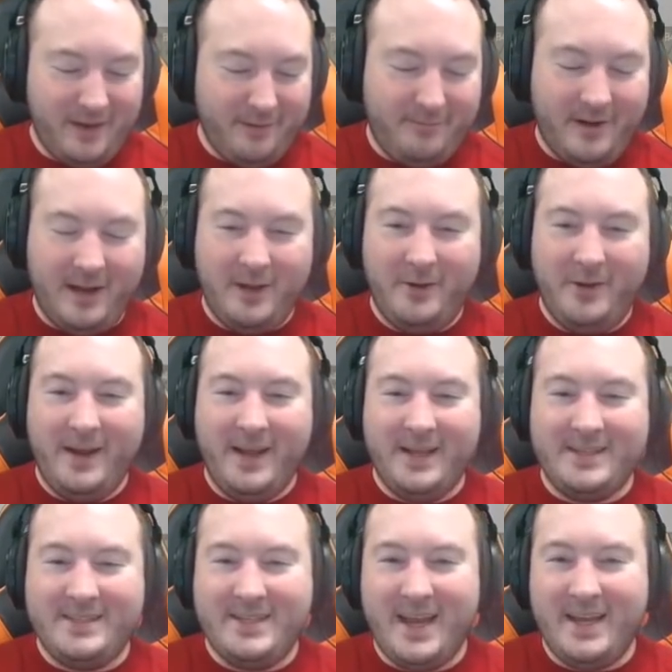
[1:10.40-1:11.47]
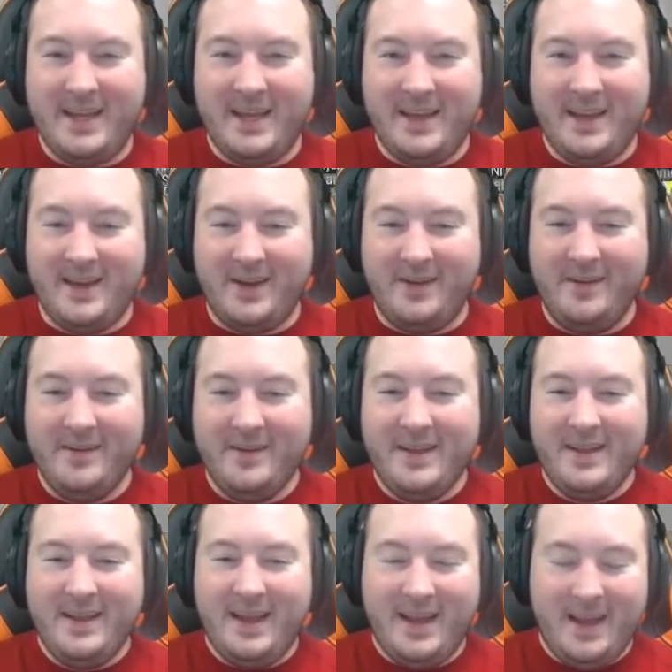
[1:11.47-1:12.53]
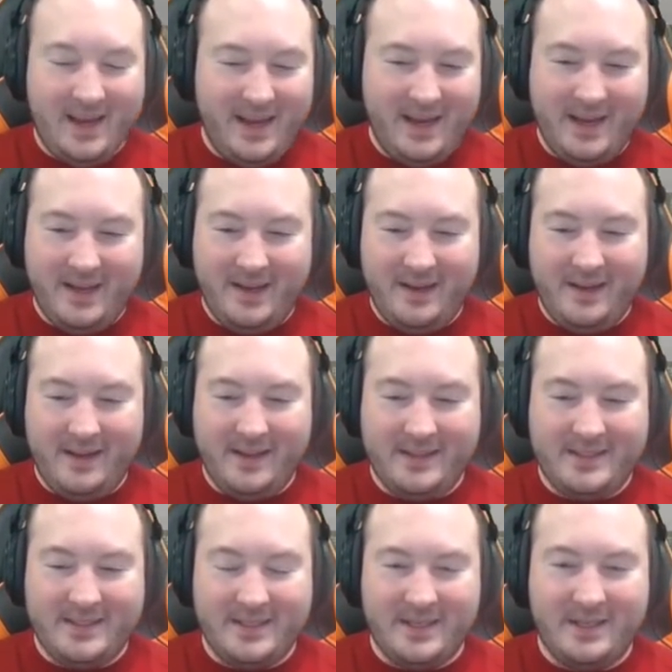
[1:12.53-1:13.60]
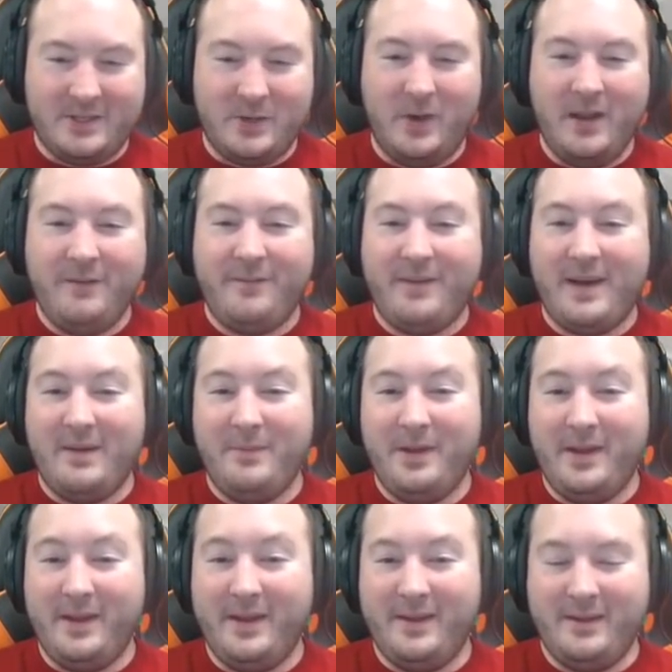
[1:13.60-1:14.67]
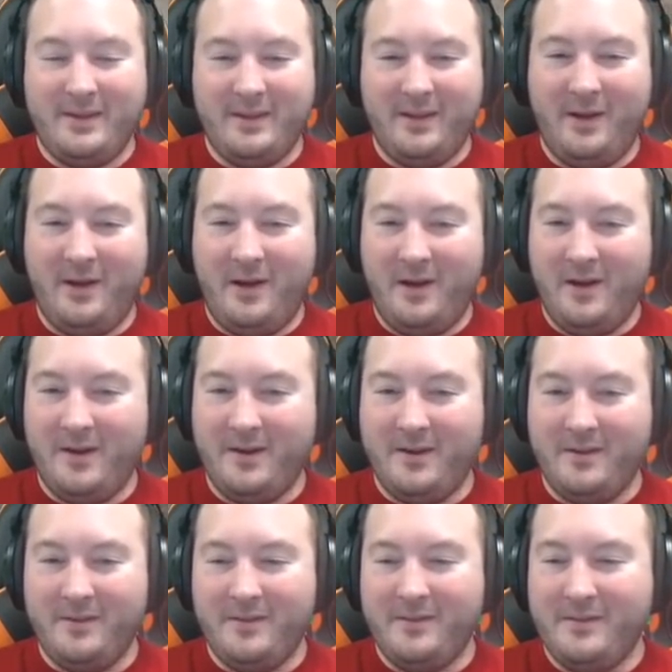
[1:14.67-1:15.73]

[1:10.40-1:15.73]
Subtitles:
are following Ijanki here, and this is a 25-minute long